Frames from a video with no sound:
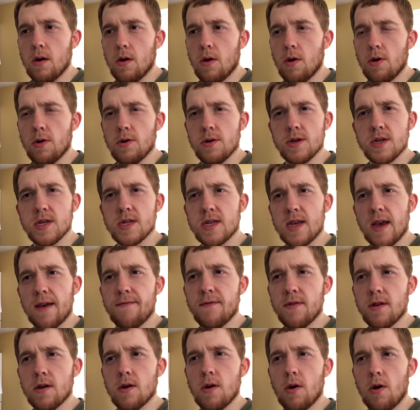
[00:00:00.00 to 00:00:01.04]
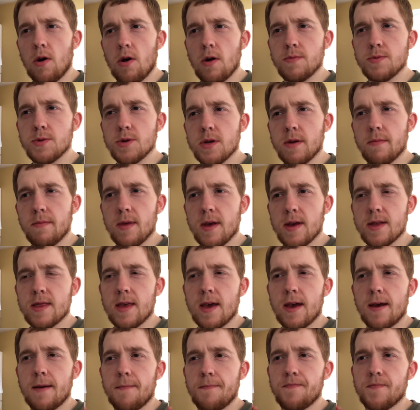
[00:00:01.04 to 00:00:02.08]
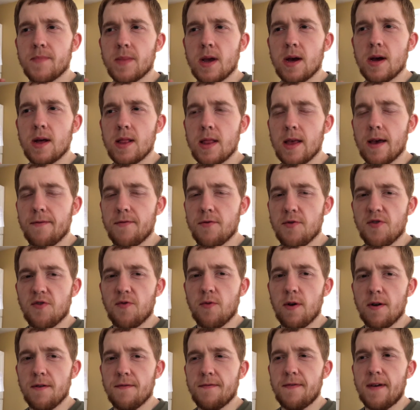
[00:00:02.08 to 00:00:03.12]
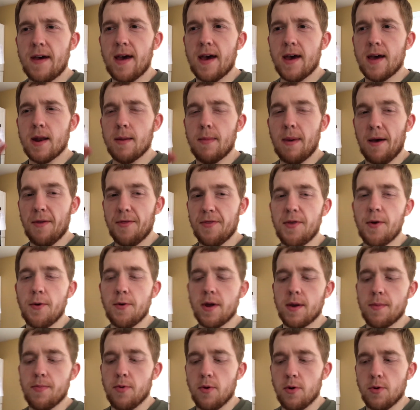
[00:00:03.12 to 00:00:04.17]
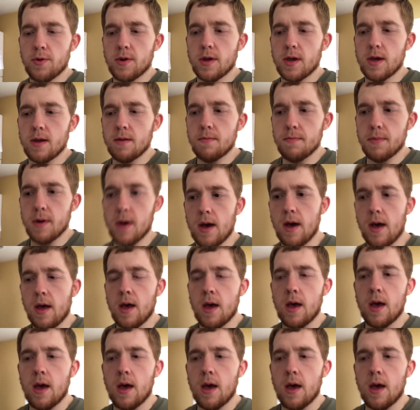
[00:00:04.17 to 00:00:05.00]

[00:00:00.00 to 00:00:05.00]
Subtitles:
or 7 carbs or something like that, 11 or 12 fat, and about 30 protein. But